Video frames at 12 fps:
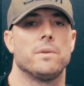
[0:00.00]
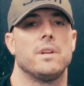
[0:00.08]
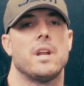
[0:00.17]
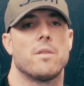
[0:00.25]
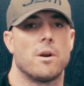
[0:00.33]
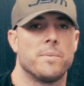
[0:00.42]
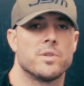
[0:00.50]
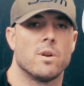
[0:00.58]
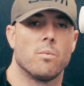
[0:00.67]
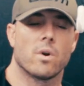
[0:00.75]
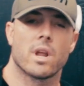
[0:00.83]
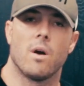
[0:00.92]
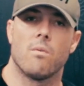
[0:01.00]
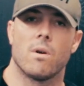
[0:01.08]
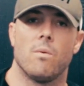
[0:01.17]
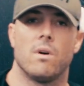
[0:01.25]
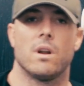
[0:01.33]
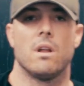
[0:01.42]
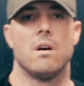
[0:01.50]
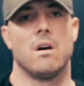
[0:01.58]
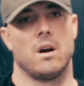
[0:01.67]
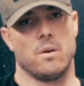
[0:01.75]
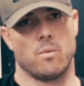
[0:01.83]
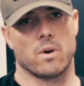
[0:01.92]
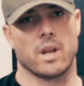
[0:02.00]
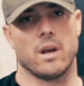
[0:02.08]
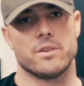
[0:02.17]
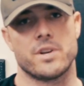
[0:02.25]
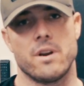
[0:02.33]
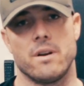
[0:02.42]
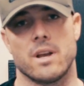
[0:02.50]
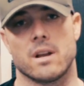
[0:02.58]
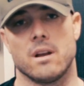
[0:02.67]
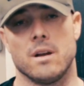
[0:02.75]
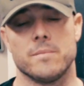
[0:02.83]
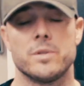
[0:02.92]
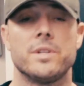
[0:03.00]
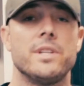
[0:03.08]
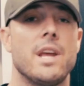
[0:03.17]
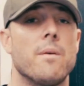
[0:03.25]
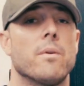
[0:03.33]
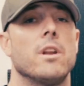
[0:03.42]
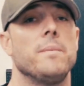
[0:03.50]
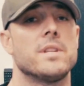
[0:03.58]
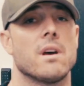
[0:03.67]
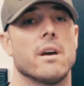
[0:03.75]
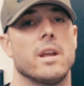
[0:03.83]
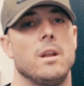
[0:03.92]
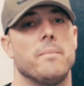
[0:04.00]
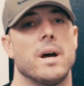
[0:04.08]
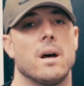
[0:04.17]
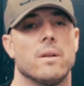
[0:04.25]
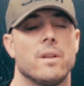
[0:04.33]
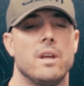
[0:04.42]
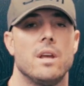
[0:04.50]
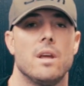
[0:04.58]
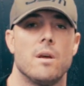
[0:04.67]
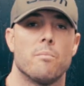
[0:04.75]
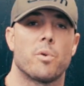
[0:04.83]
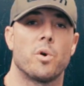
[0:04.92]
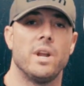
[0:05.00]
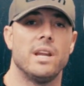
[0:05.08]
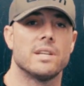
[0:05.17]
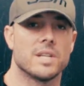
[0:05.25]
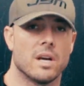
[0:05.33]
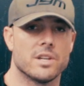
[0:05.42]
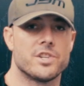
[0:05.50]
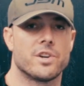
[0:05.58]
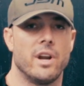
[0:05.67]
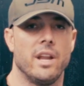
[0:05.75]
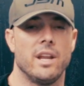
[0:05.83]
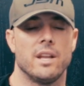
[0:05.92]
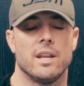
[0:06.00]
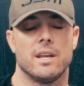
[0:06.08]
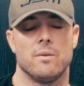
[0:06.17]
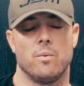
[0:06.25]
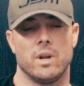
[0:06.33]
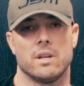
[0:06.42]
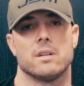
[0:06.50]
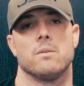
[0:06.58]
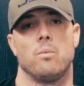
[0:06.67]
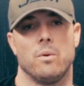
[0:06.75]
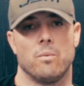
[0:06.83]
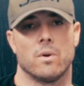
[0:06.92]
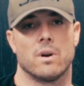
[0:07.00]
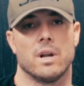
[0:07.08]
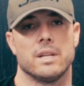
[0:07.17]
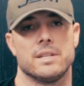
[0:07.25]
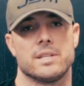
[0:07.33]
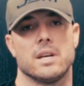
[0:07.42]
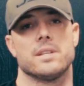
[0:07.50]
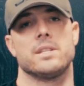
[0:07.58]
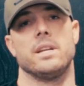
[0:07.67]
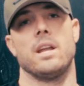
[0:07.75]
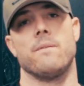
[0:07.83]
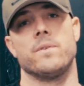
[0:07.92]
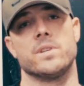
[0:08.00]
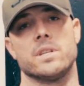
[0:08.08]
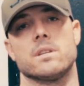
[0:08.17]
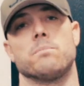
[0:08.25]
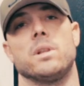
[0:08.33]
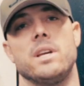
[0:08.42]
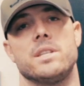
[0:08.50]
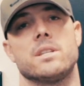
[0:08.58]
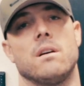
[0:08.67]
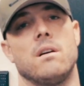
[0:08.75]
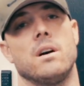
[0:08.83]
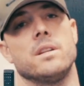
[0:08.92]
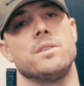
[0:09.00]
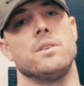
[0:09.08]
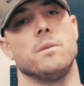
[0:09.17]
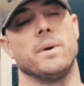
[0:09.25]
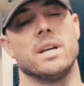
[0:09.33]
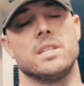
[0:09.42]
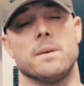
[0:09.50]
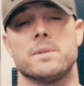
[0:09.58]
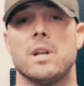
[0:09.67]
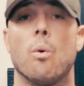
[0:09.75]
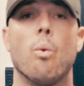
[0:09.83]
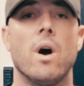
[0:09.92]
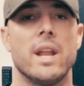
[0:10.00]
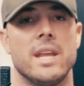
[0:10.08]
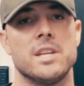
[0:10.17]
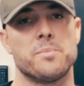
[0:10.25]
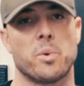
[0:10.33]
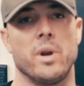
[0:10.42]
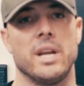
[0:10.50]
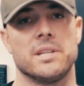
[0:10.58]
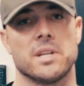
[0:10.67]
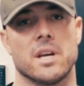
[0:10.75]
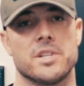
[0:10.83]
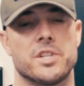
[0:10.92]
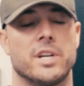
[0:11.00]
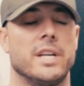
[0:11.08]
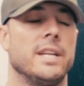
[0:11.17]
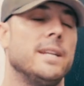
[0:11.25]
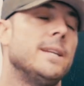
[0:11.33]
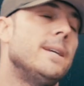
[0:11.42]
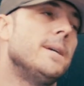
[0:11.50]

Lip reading: with another episode of Workout 101 on workouttrainer.com. So today we're going to be talking about pre-exhaust training when we're discussing emphasis placed onto the biceps. Now, what is pre-exhaust training?